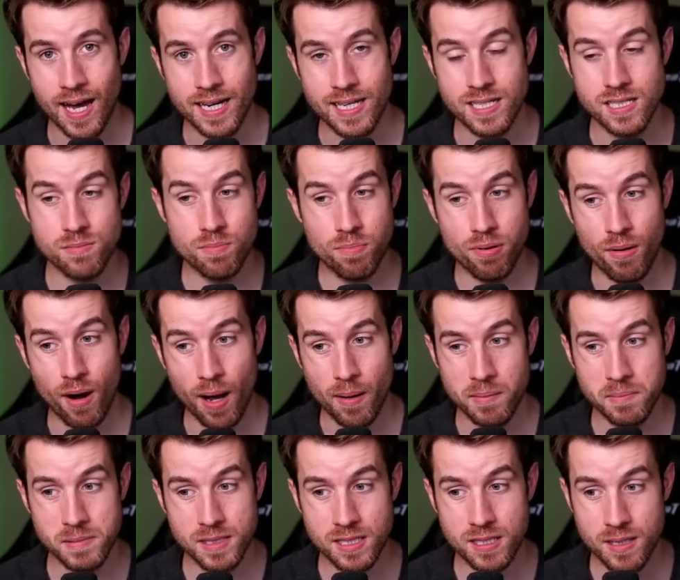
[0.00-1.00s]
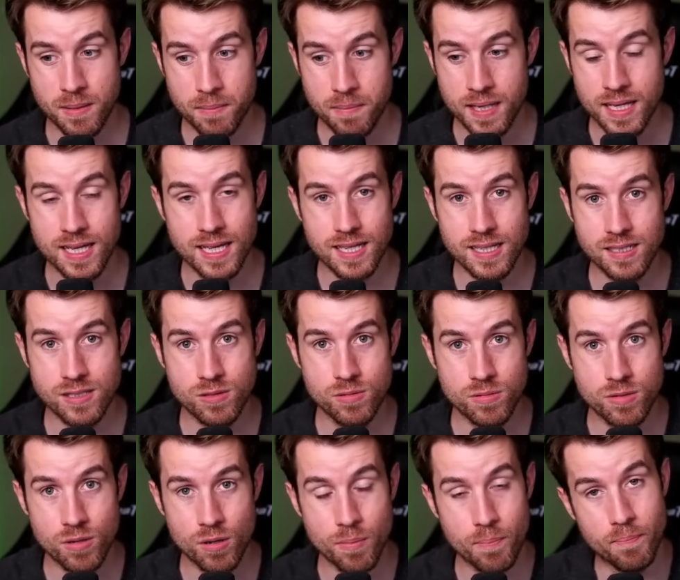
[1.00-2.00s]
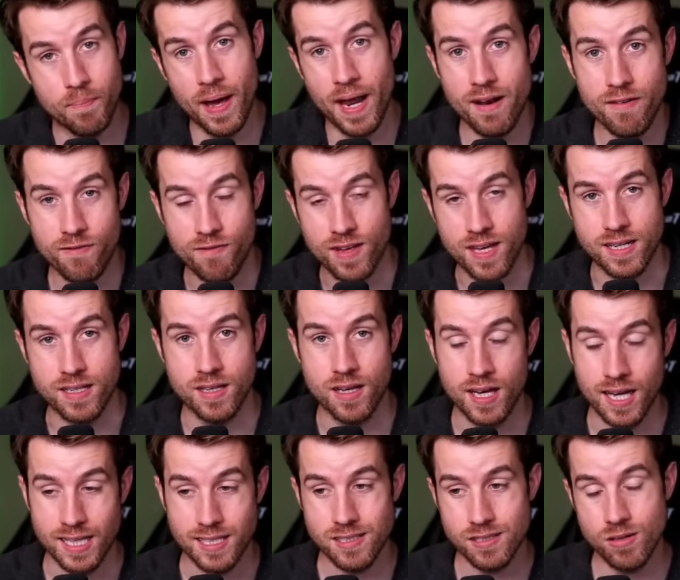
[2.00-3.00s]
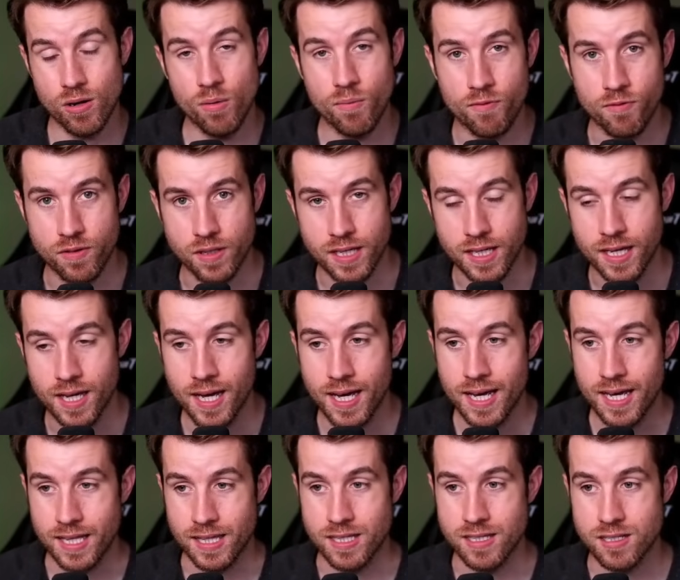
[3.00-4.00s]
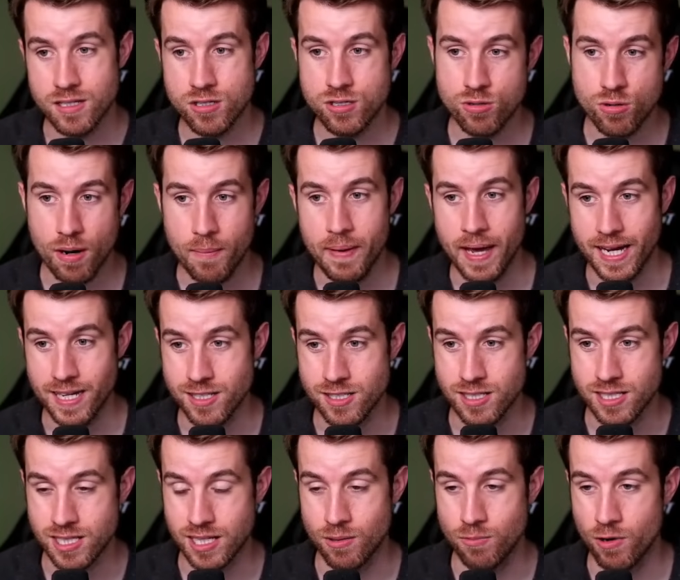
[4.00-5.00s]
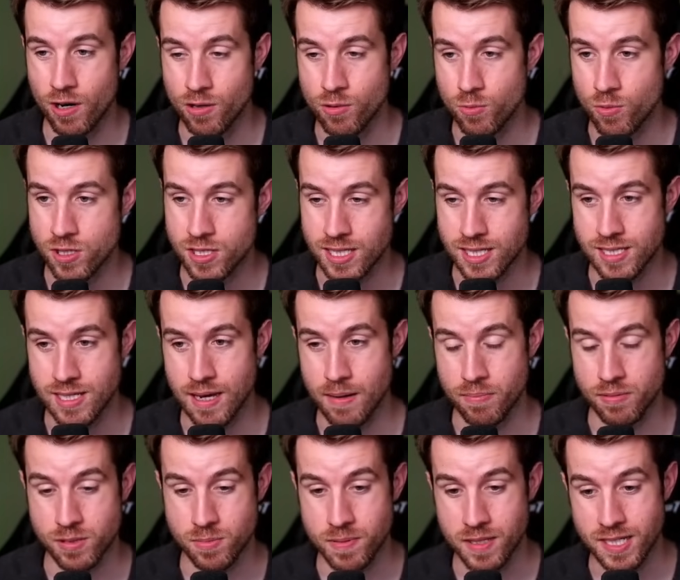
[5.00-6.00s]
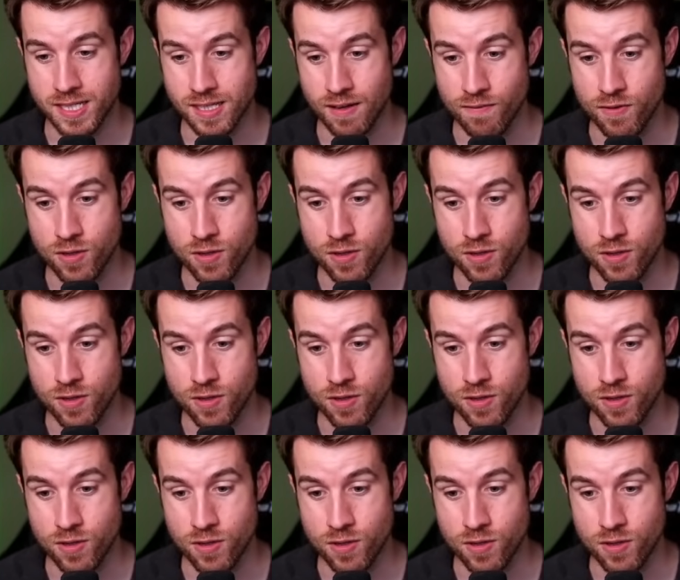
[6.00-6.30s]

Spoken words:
it's probably going to be to your benefit. At least hopefully. The destroy package is like one of the worst examples, because if you